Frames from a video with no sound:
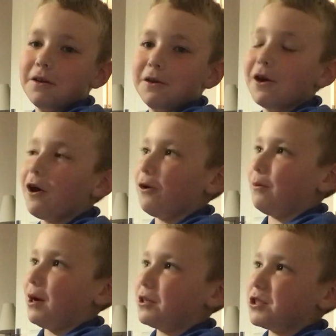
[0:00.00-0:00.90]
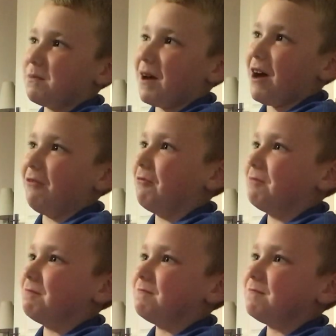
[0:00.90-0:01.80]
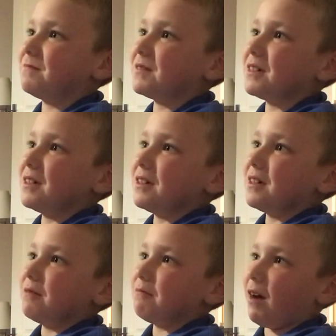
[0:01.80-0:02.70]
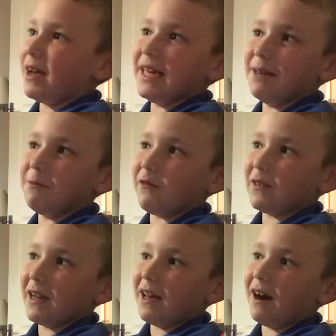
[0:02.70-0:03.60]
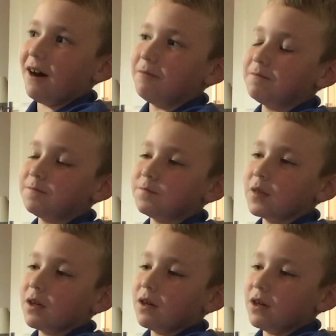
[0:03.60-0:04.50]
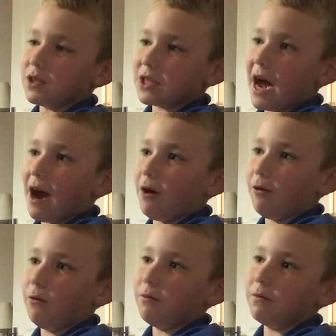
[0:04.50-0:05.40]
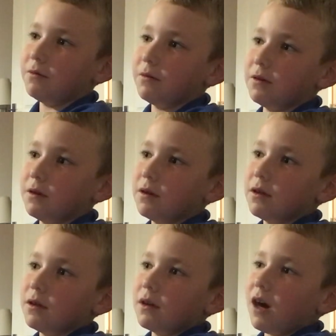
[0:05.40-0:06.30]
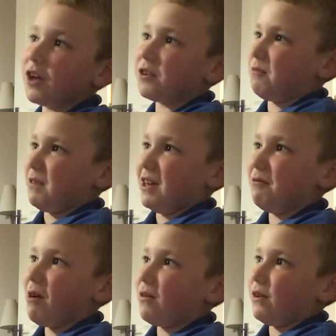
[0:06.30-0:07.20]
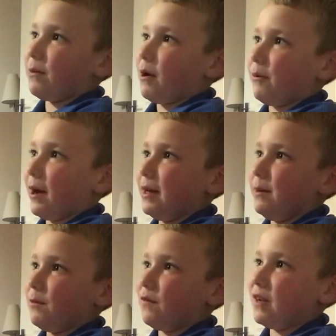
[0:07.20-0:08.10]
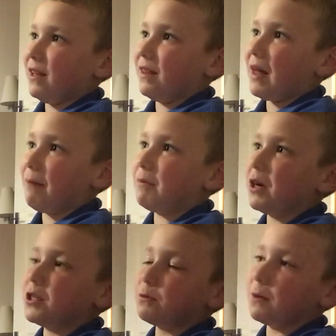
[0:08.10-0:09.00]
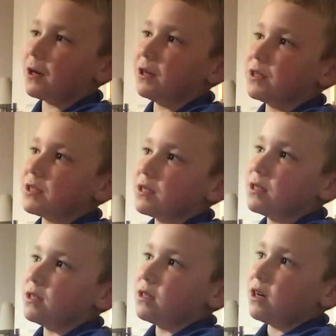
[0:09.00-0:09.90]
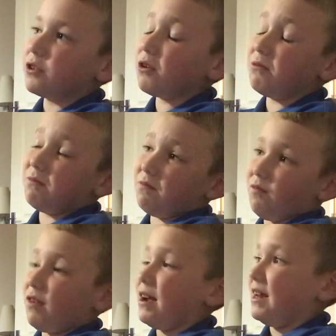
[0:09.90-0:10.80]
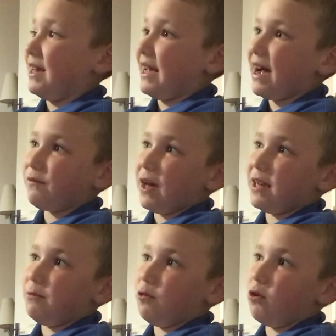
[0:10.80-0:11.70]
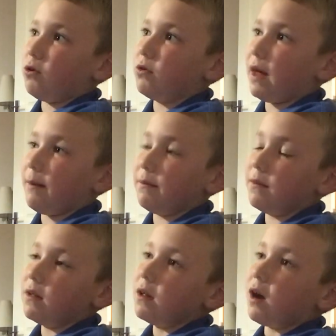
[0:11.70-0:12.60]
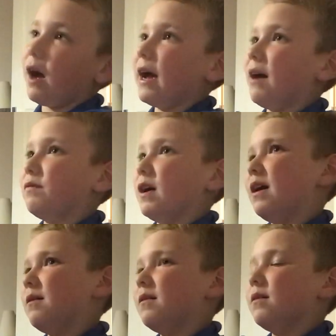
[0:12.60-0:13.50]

know much about my haemophilia. As now, I don't really worry about my haemophilia that much because I don't really have it anymore. That I have it,